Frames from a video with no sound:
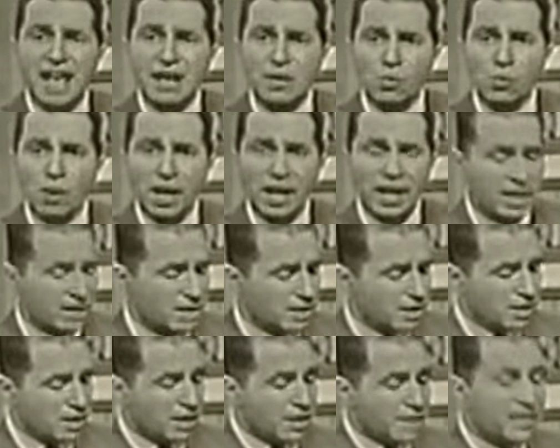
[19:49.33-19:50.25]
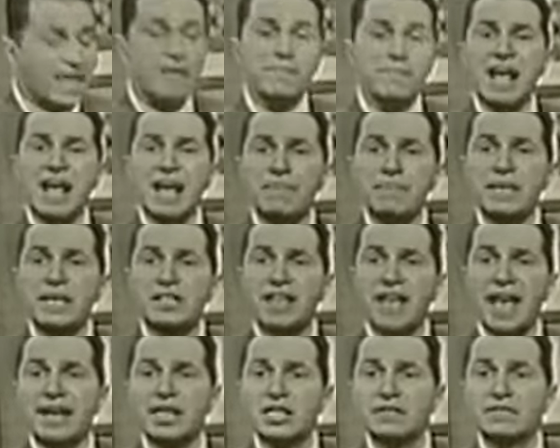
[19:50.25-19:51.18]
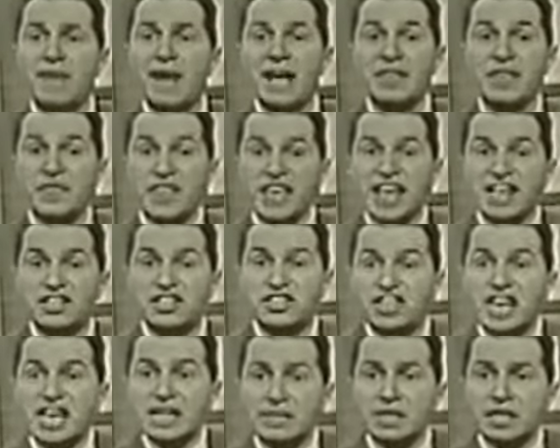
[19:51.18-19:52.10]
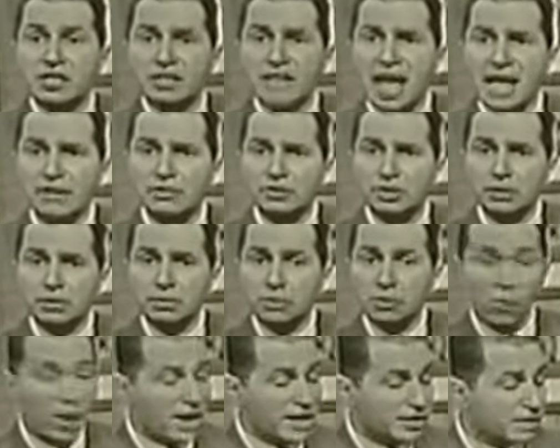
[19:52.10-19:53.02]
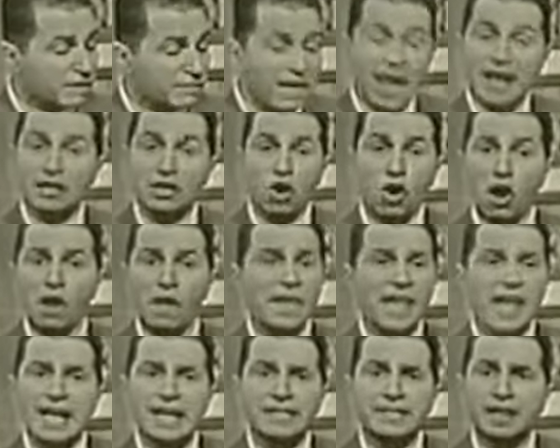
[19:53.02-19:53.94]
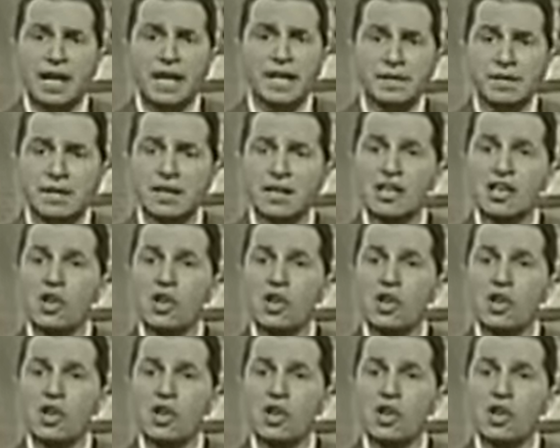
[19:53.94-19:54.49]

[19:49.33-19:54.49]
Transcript: that way, they might be satisfied that they had seen the statue, whereas in fact all they had done